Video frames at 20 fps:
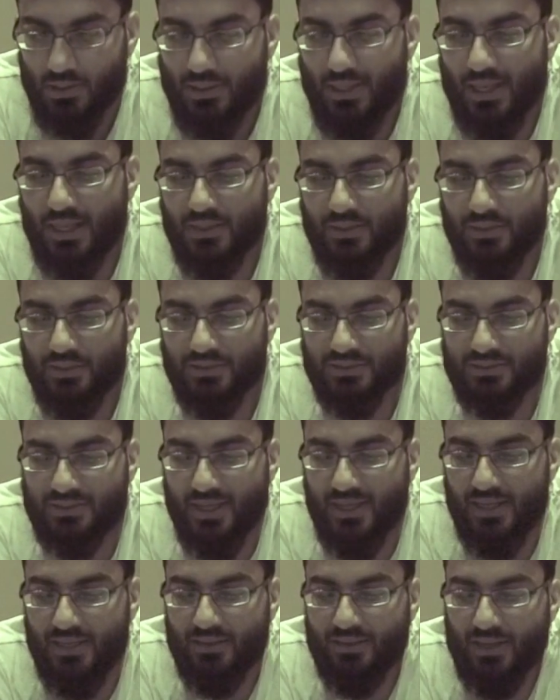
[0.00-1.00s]
Yeah, you can
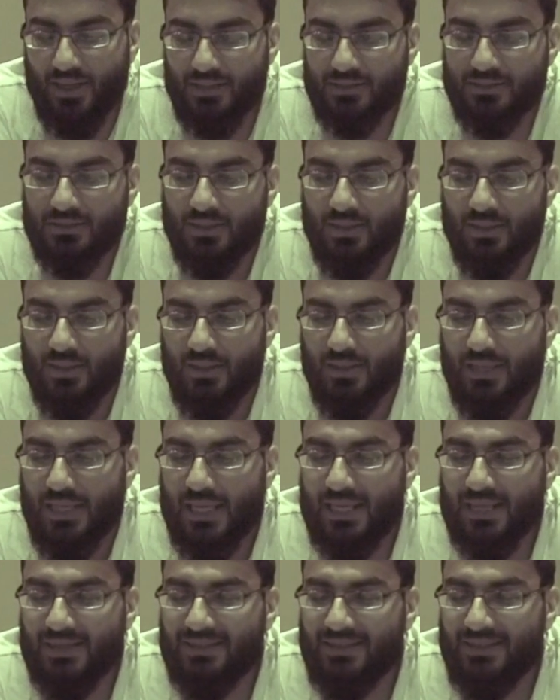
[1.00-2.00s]
say that
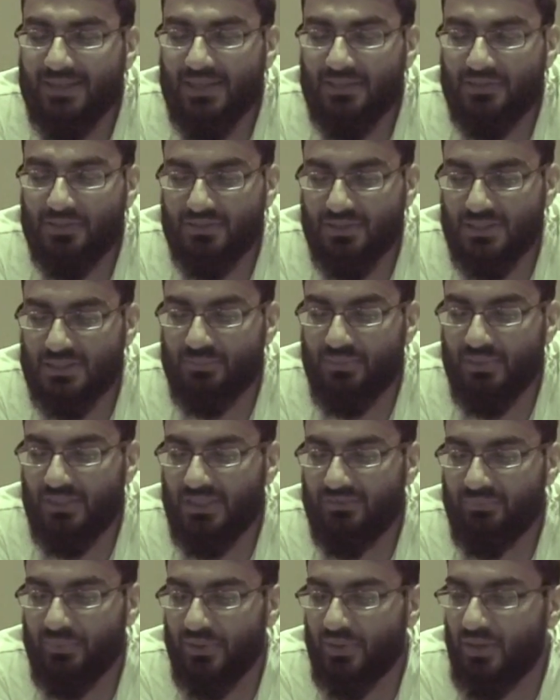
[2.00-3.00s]
it can lead to
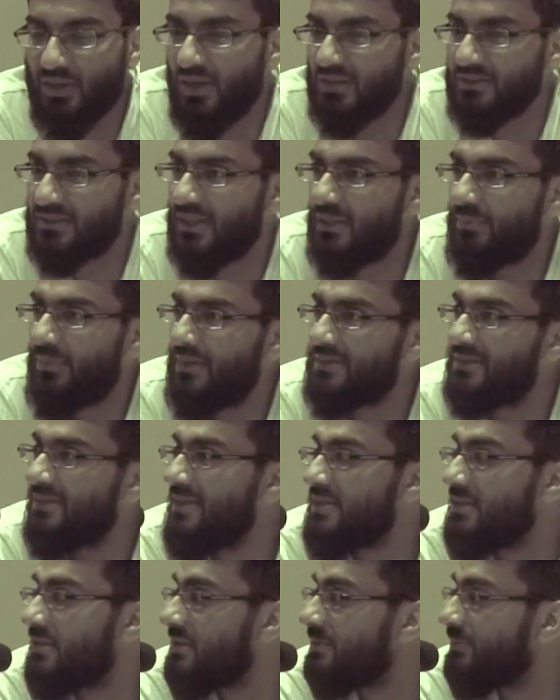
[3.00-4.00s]
disbelief, but you can't say the
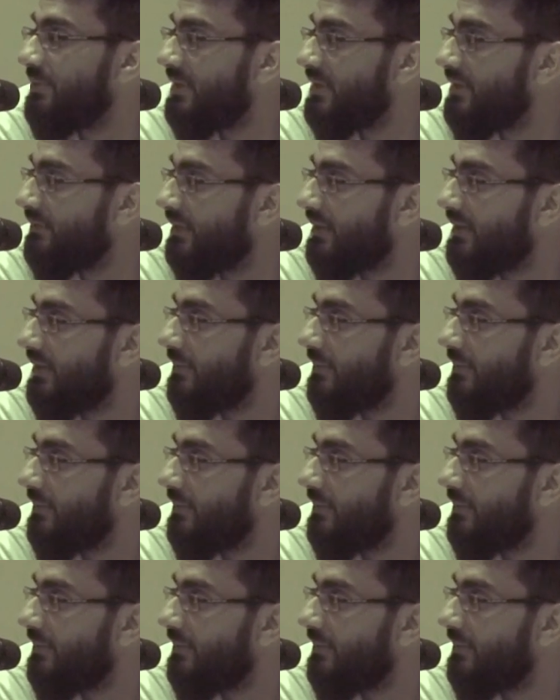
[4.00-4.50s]
person is a disbeliever.